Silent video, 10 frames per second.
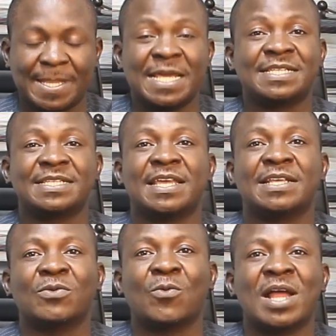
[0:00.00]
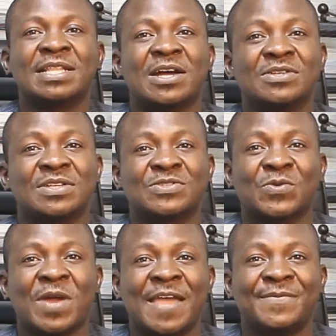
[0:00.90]
let's say 1,000
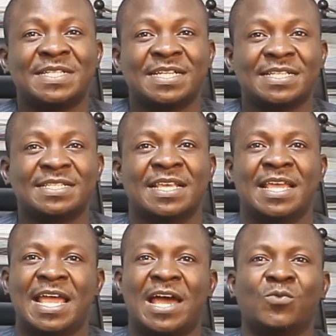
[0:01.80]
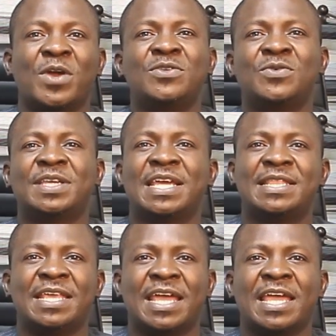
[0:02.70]
square meters, and when you
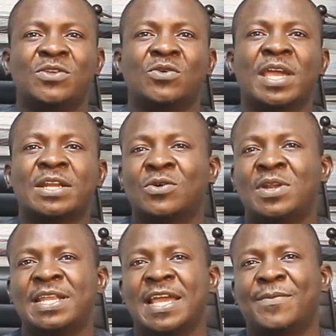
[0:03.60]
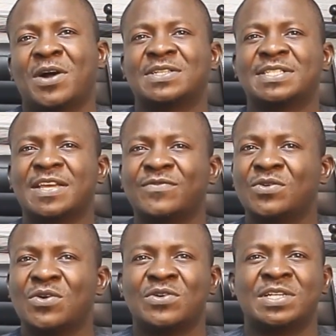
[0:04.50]
get there, you get only about
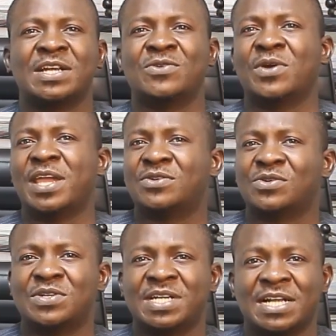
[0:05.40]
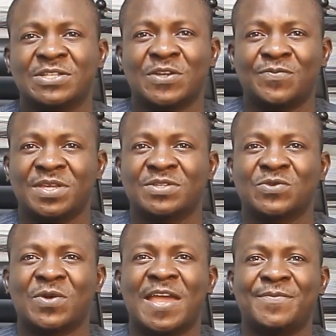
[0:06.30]
700 or 800 and something
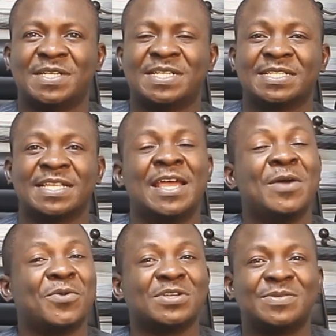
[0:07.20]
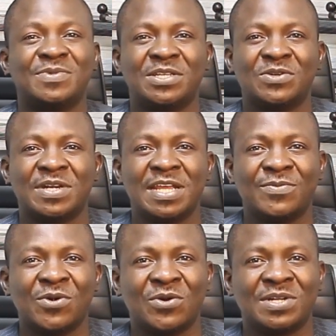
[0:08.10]
square meters. Possibly your
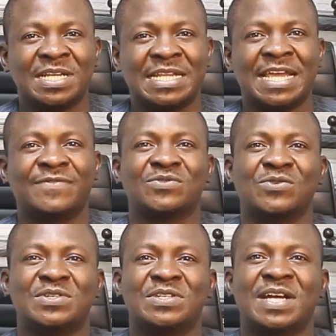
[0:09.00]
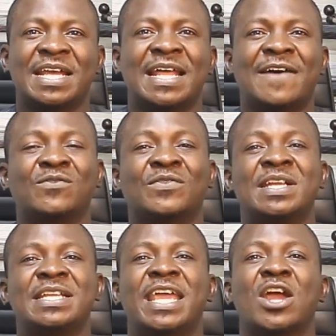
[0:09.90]
neighbor on the left or the right have
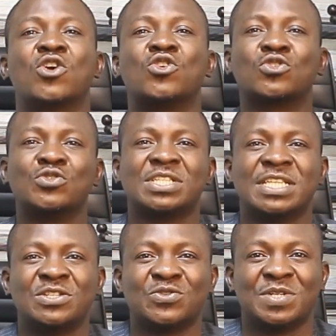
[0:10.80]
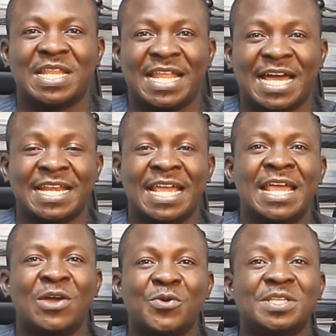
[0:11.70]
already encroached into the land,
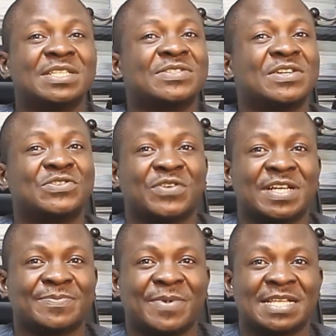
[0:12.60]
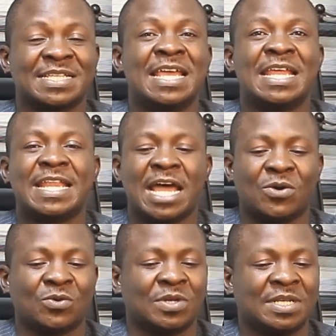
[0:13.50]
which is a trespass.
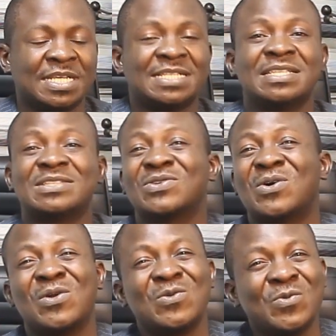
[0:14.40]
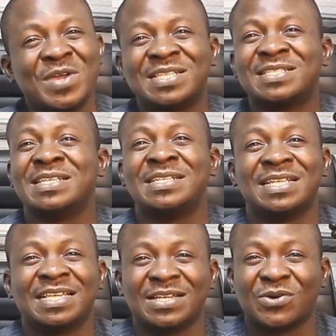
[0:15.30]
Now this is always in
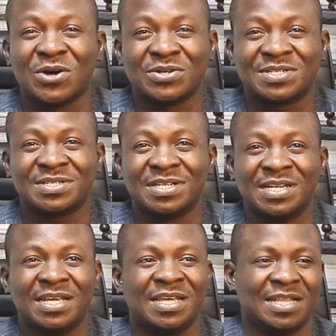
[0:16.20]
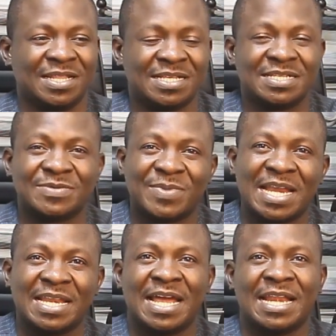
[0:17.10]
the court. This is
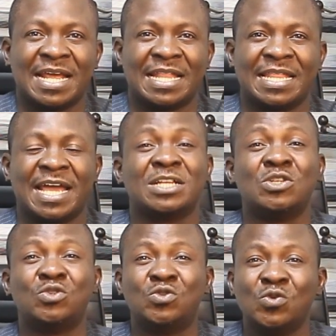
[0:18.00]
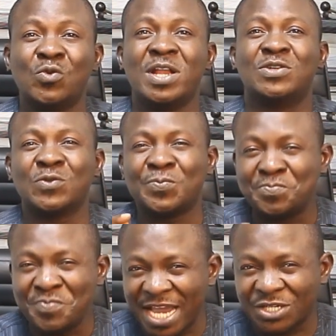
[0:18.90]
my land, and that. Do well to
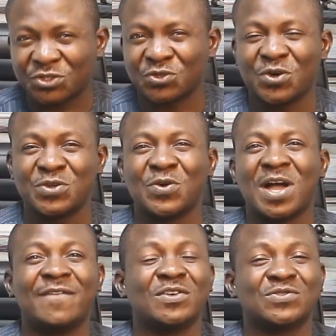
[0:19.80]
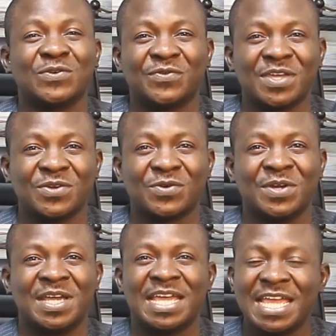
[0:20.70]
make sure you have a
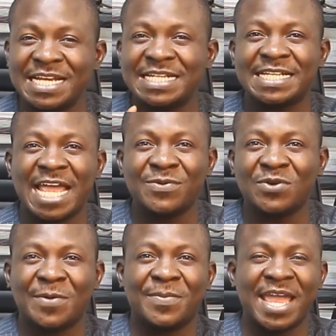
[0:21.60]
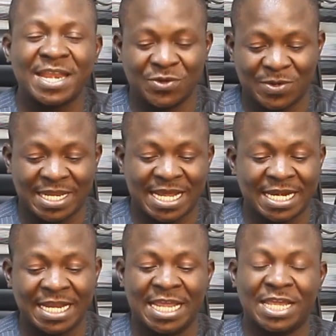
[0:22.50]
surveyor. Anytime you are buying your
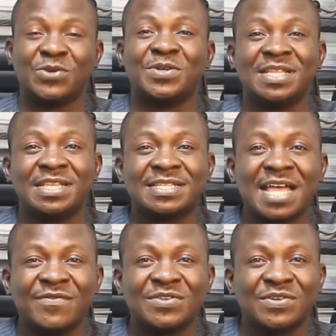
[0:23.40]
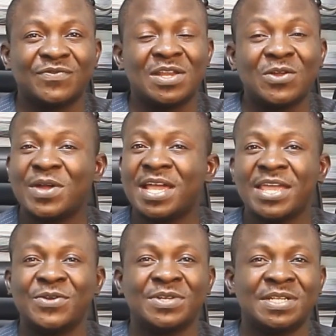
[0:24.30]
land, you need the service of a
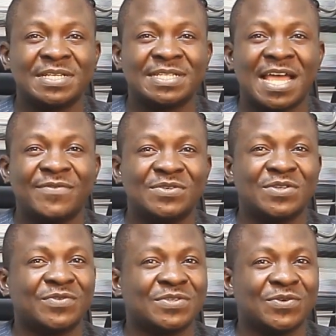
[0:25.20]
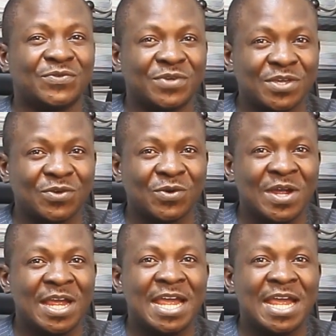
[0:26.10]
lawyer, you need the service of a surveyor.